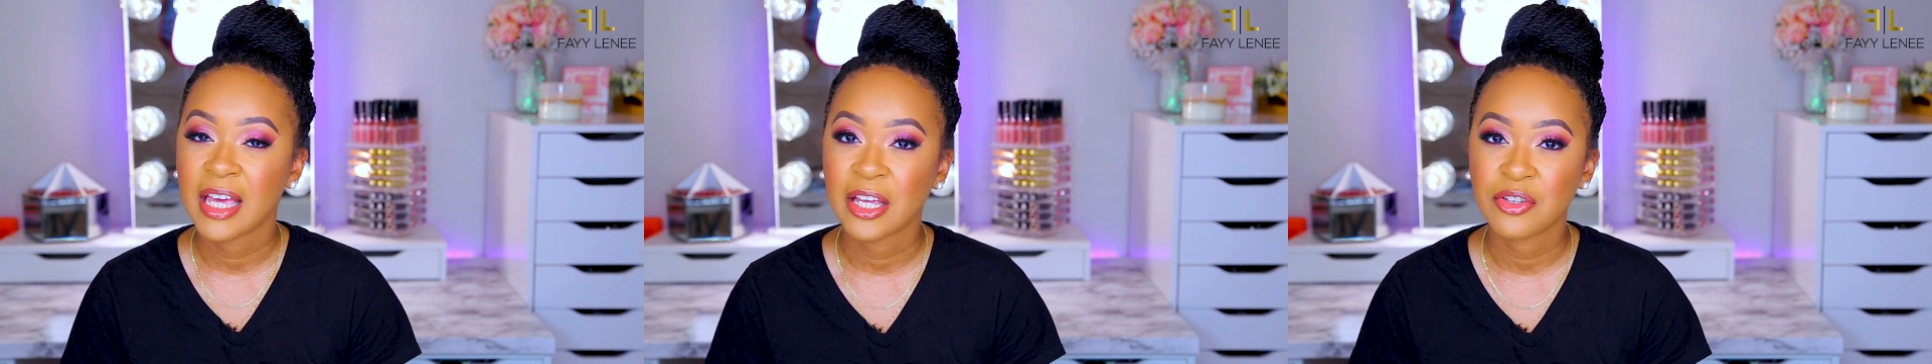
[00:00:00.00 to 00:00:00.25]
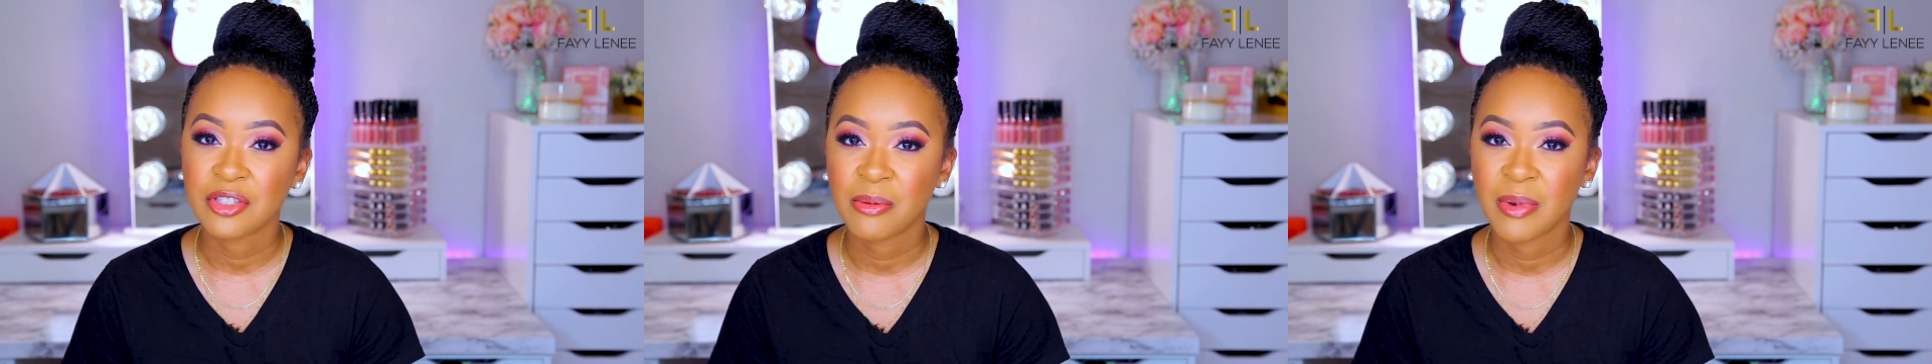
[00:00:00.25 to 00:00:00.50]

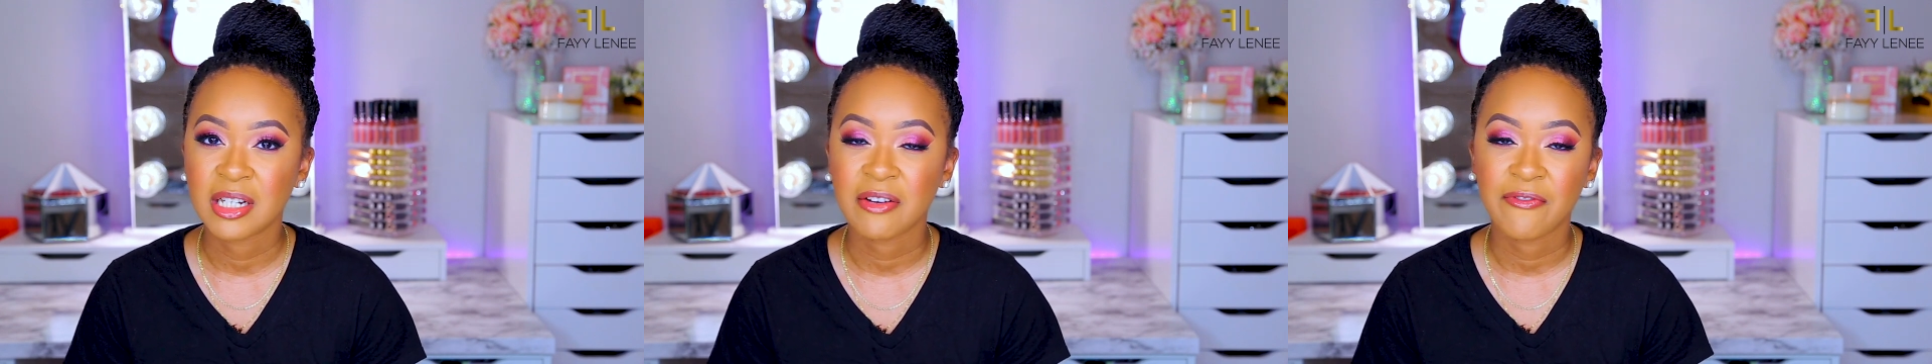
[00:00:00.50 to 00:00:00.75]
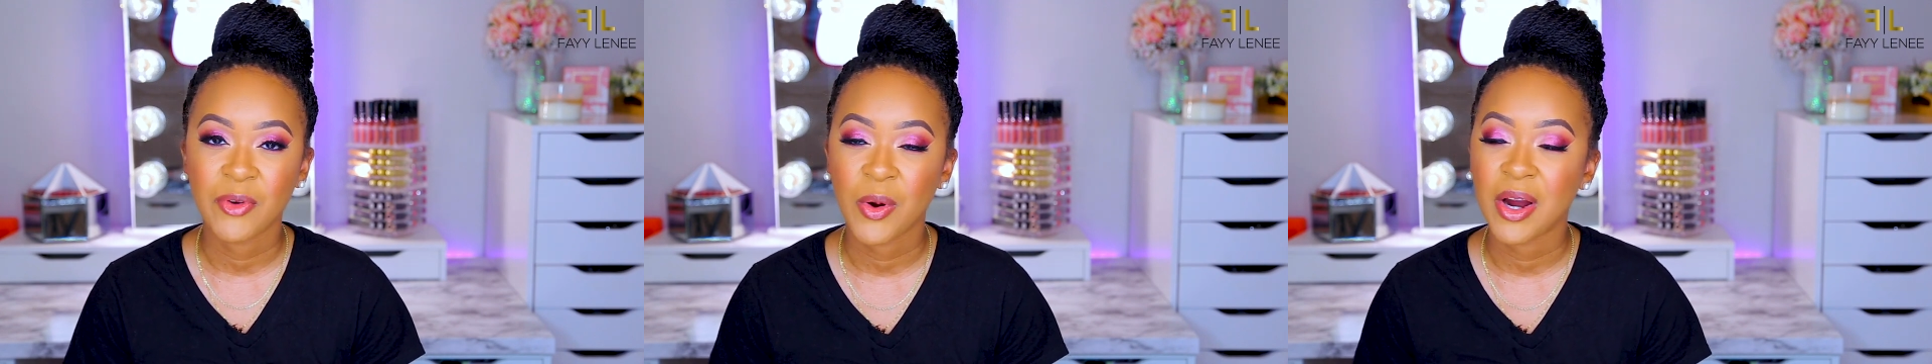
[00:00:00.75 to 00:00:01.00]
Thank you so much
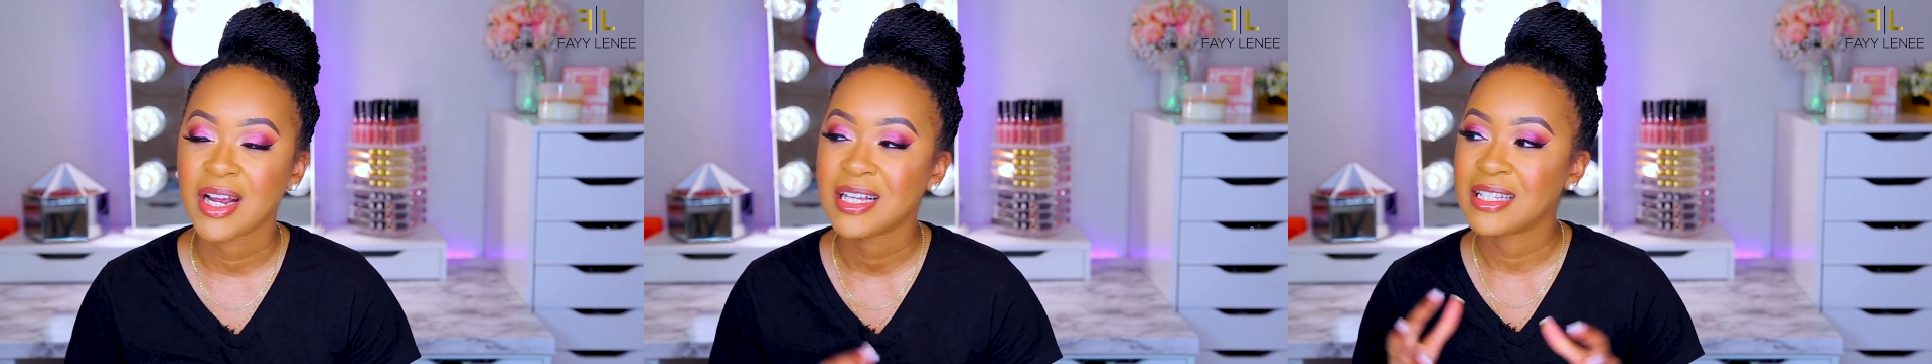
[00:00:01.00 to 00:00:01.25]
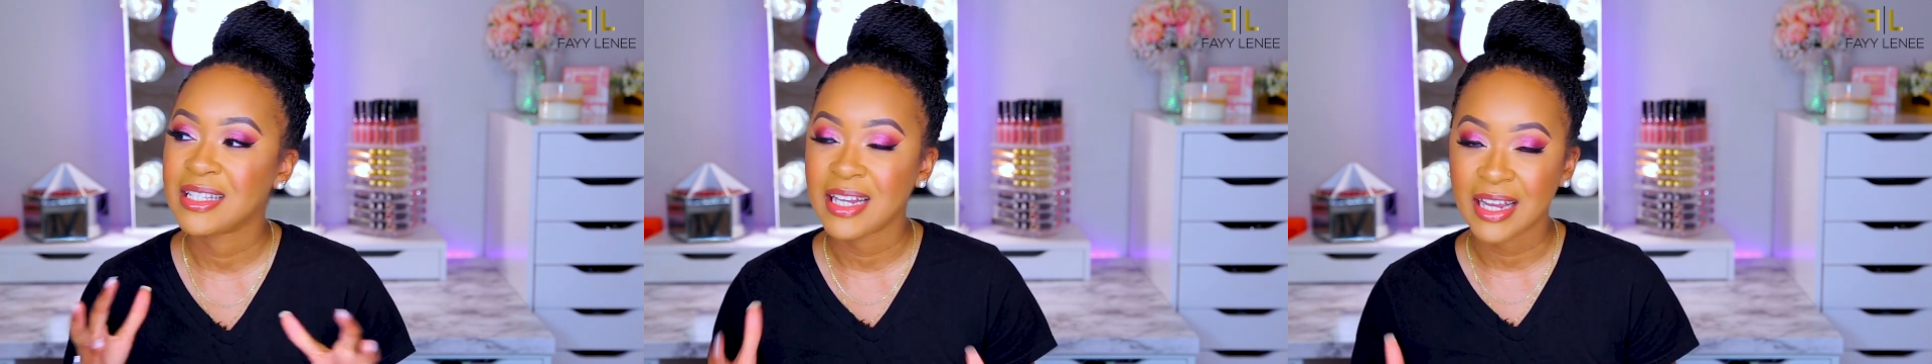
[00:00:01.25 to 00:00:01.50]
for
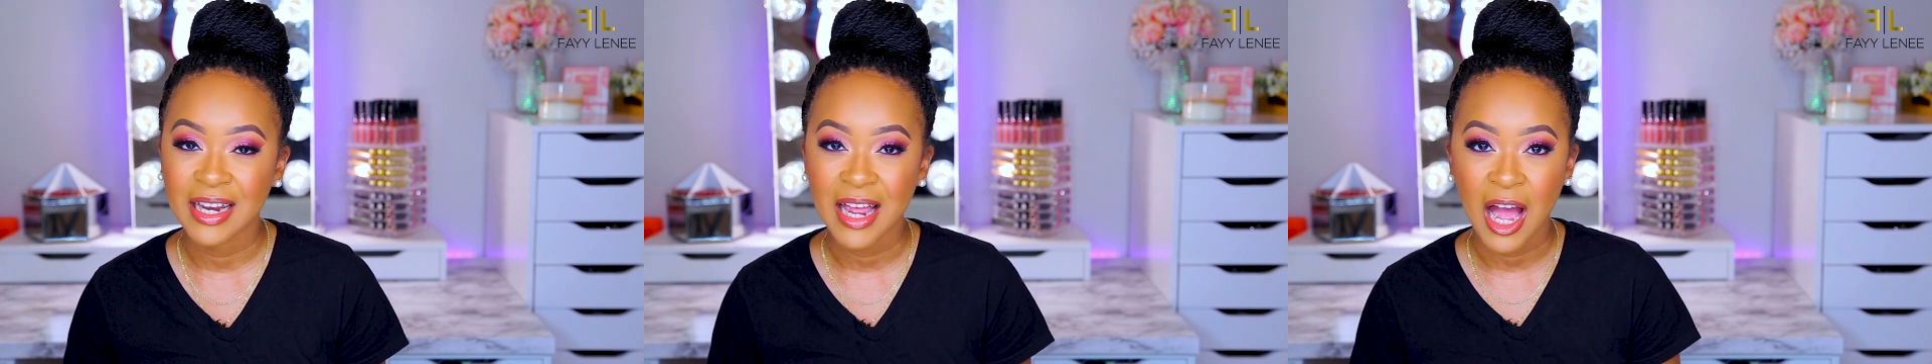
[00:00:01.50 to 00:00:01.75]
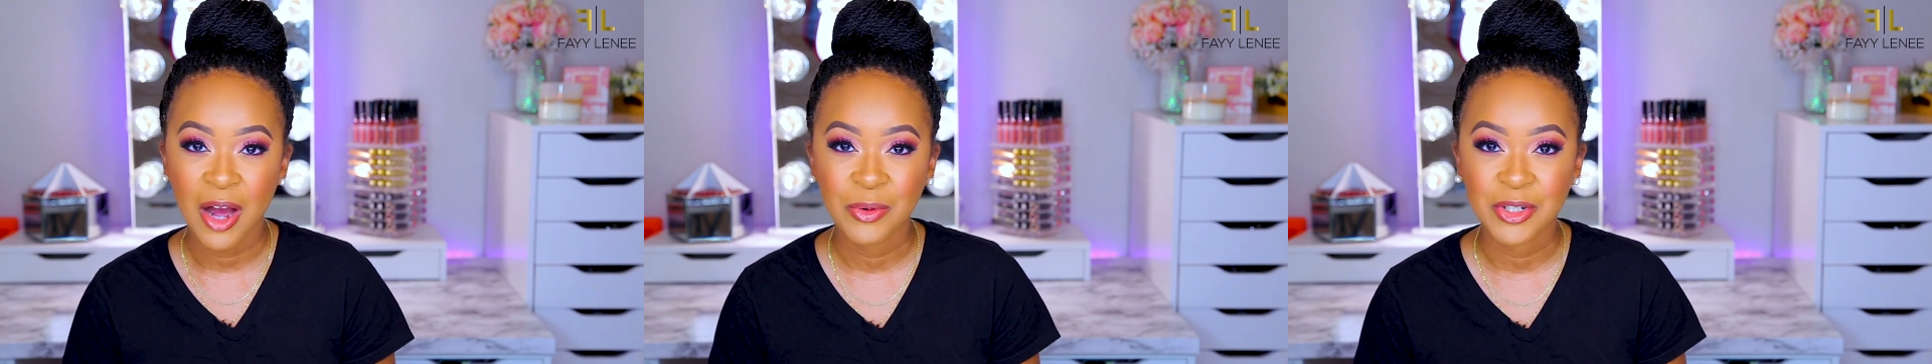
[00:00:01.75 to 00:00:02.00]
sticking it
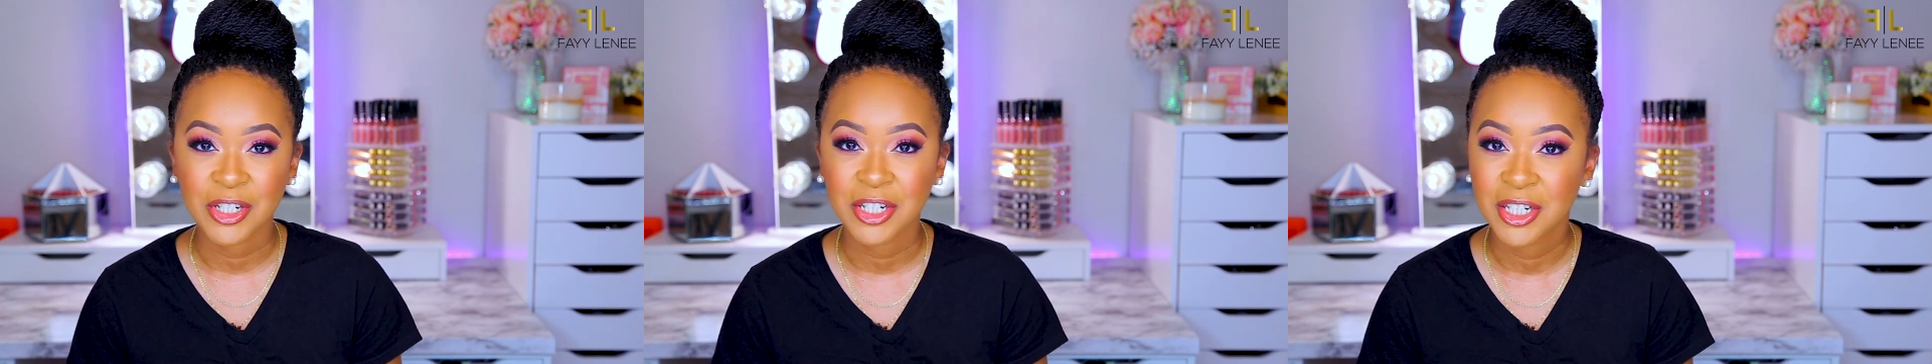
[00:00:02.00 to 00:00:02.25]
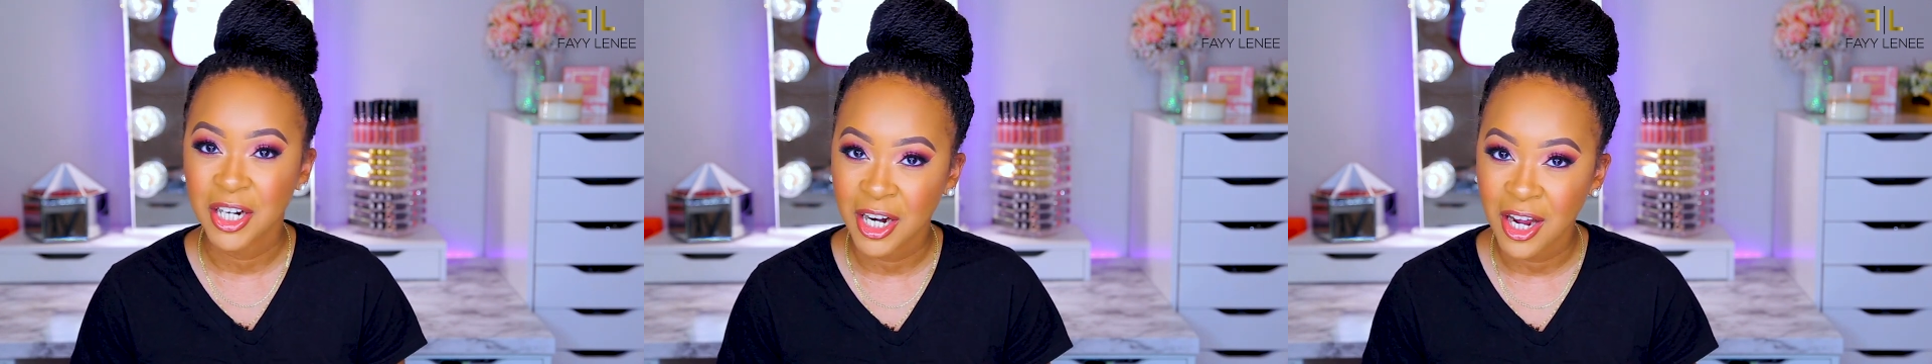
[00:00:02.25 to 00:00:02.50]
out with your
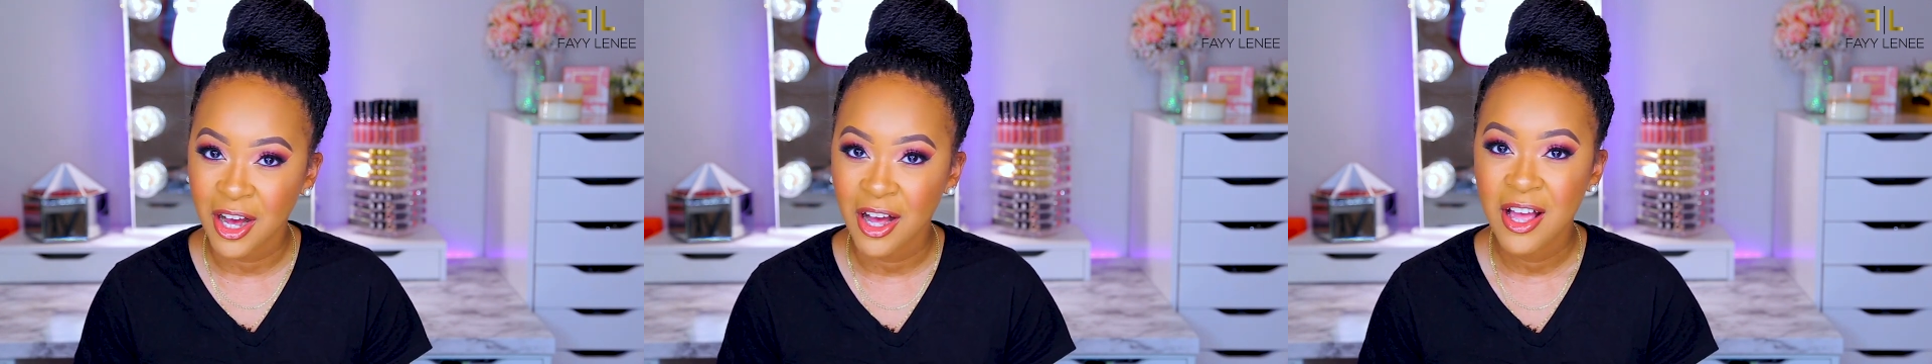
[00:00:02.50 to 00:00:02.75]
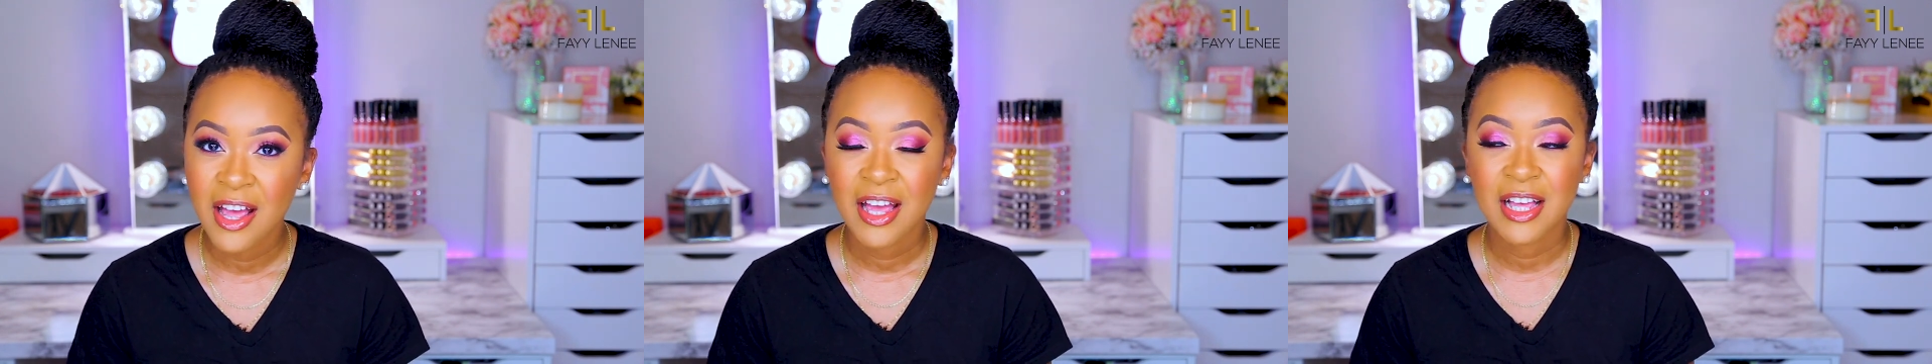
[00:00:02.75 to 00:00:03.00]
girl.